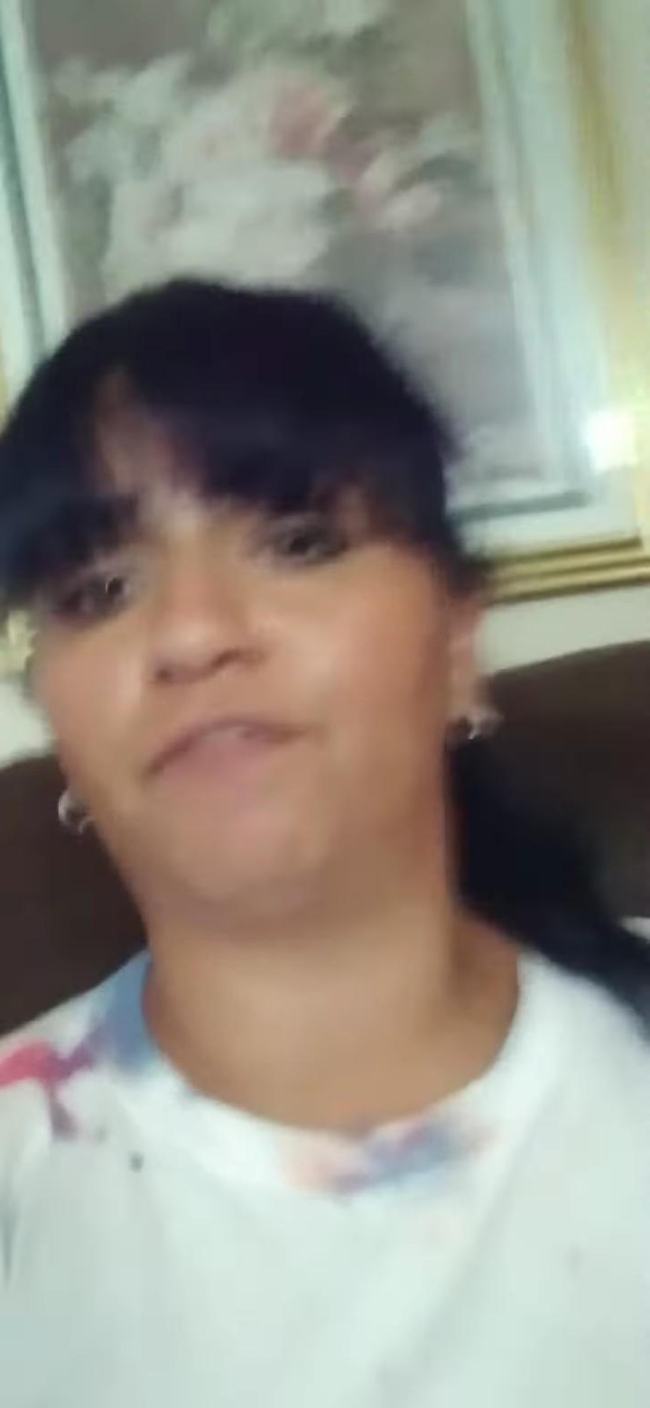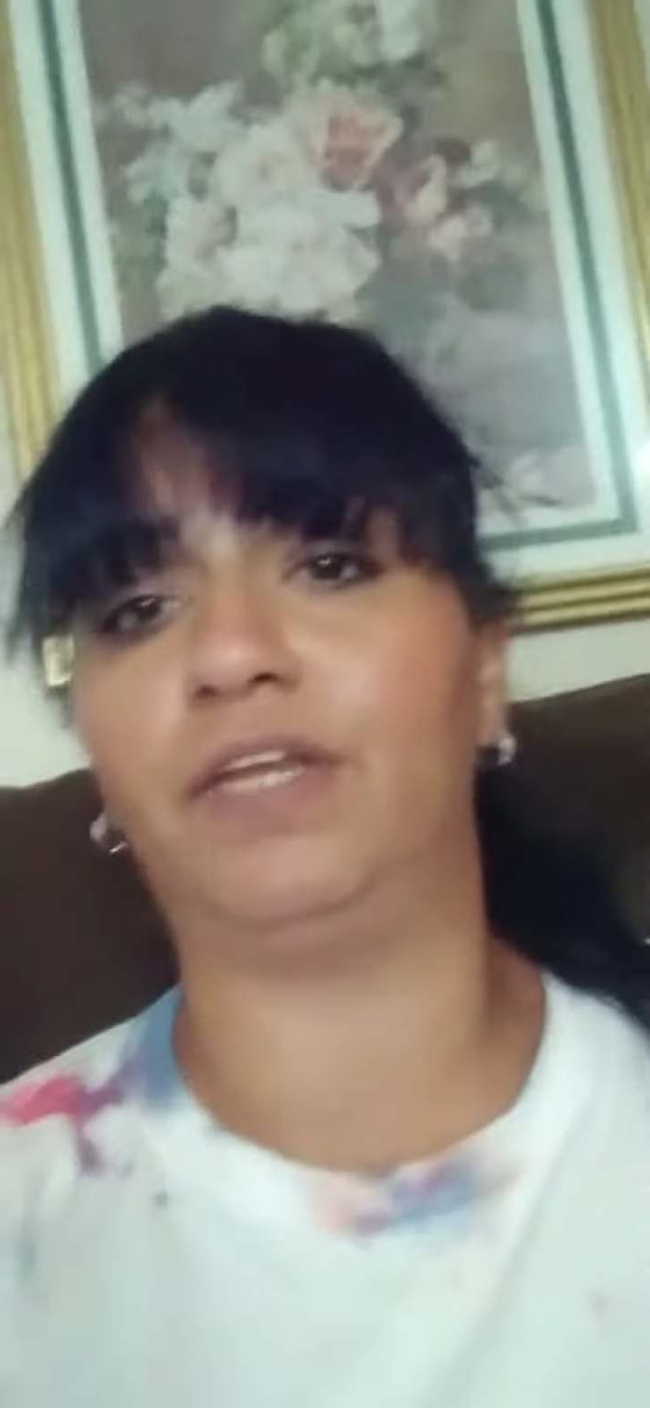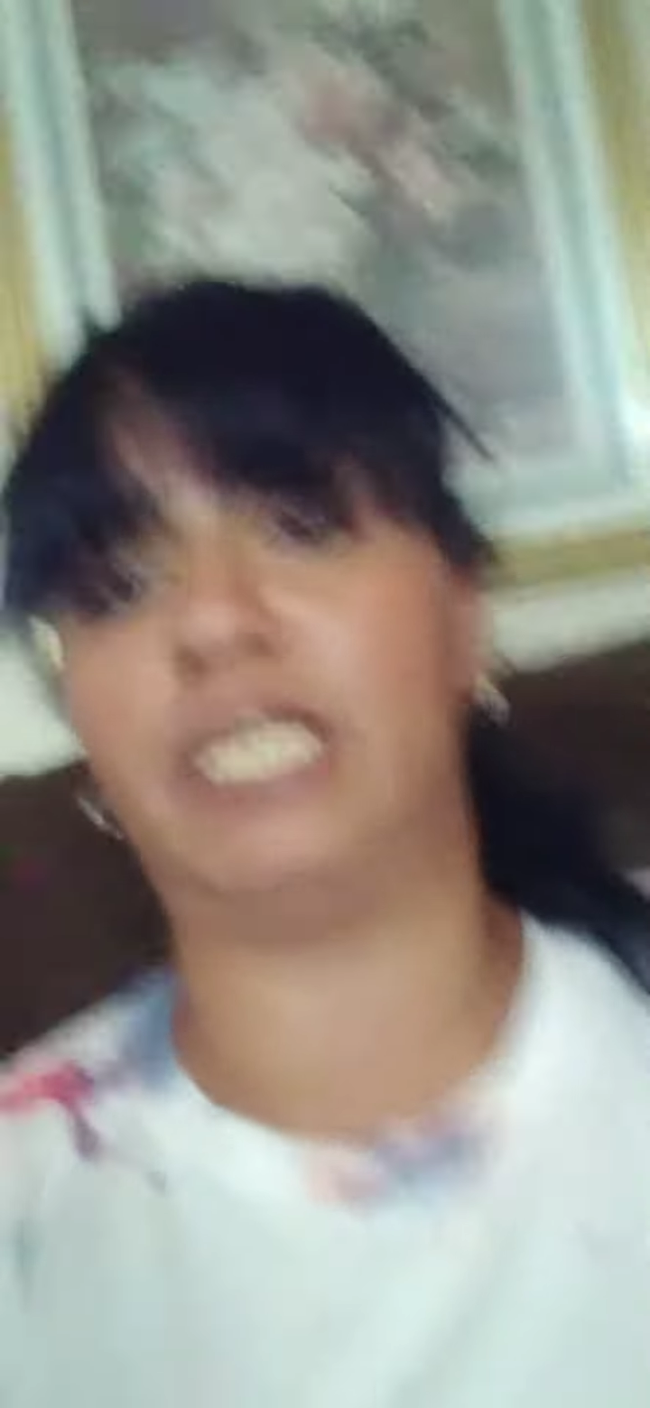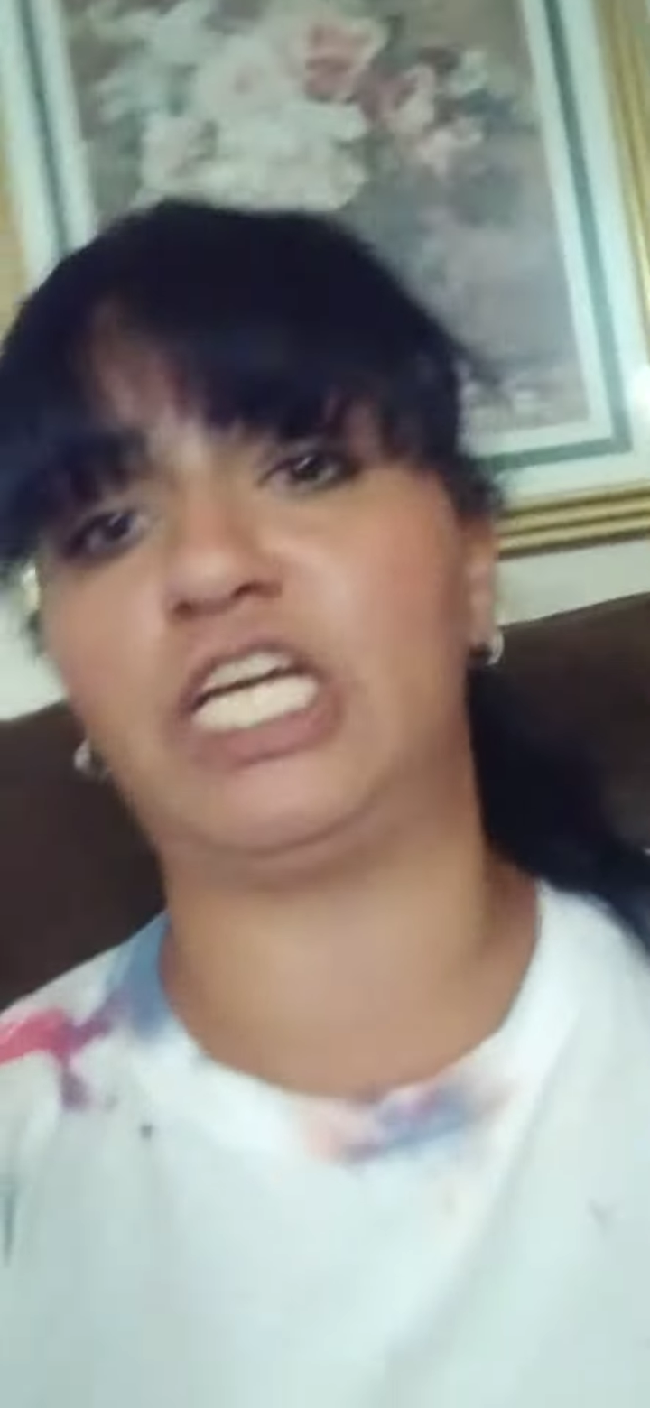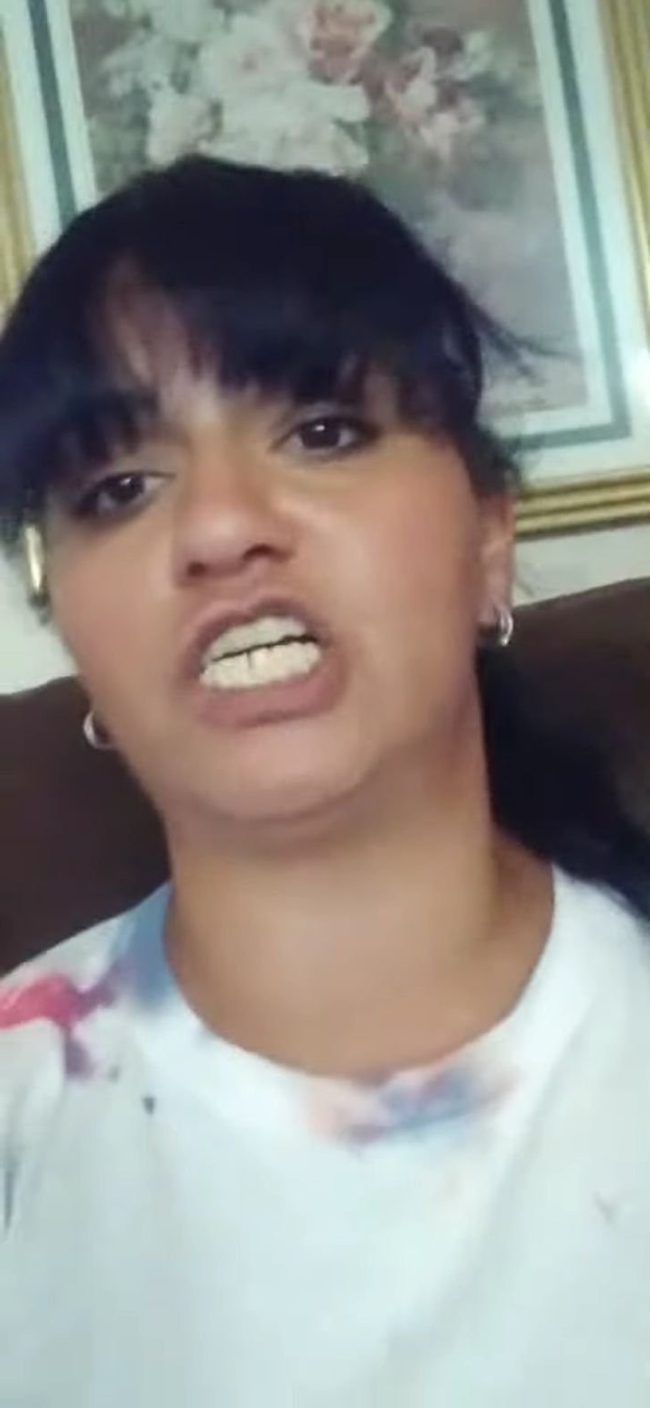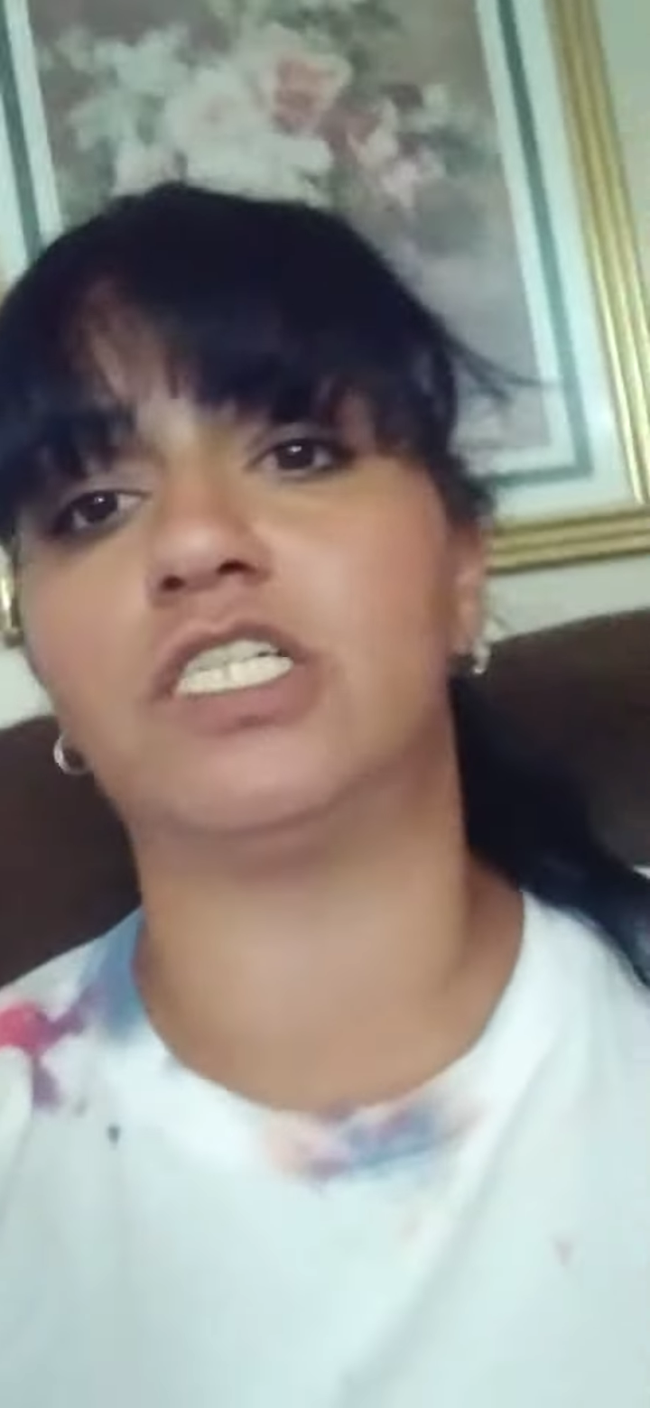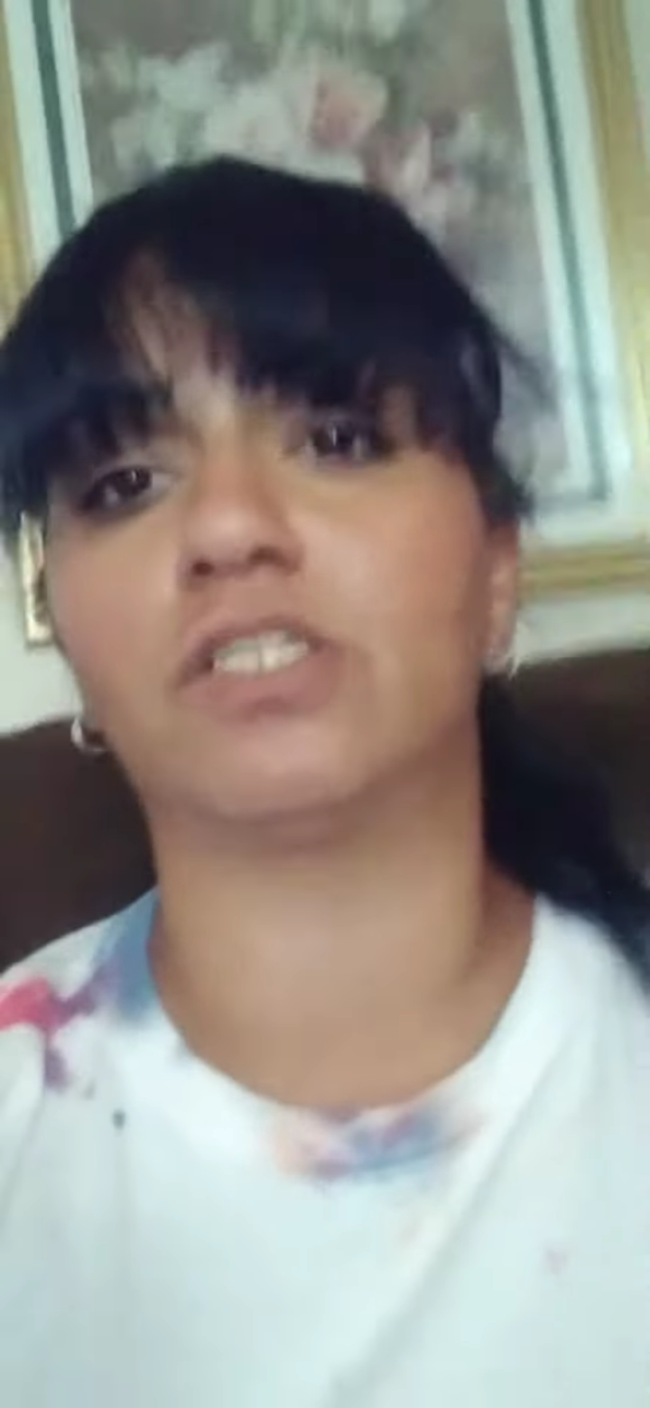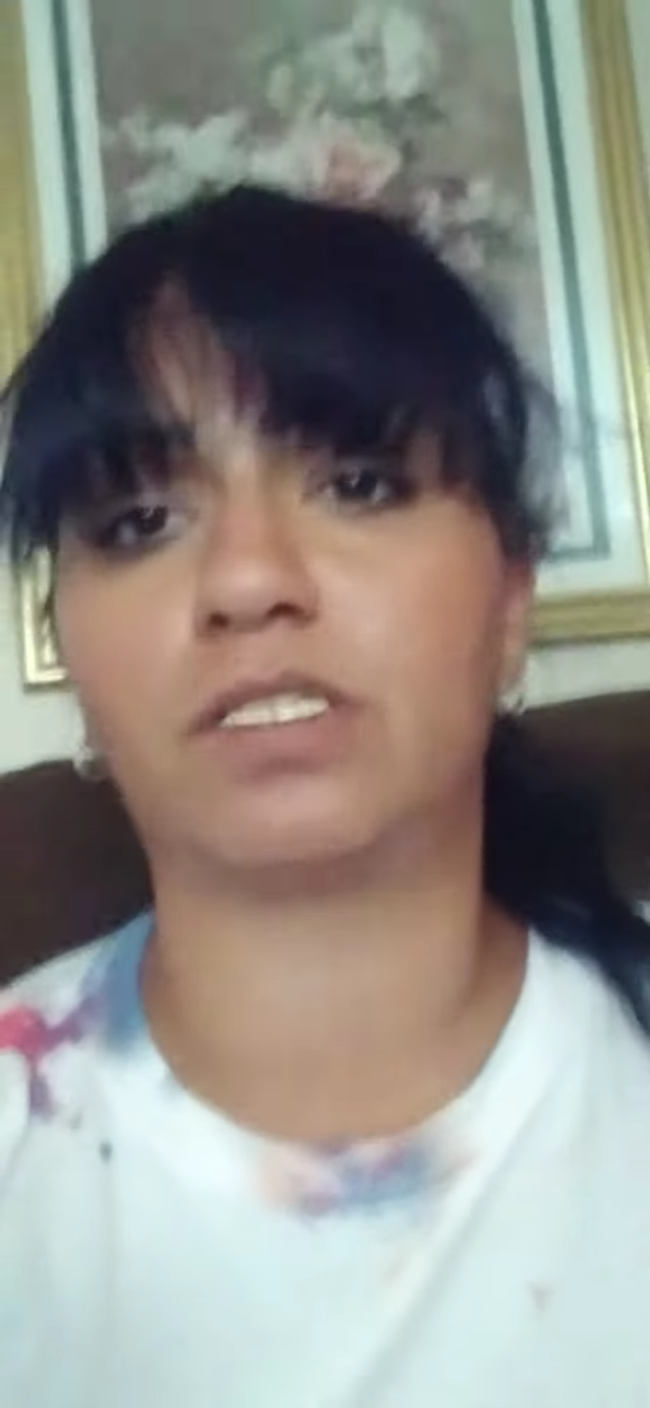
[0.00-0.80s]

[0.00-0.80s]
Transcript: veneers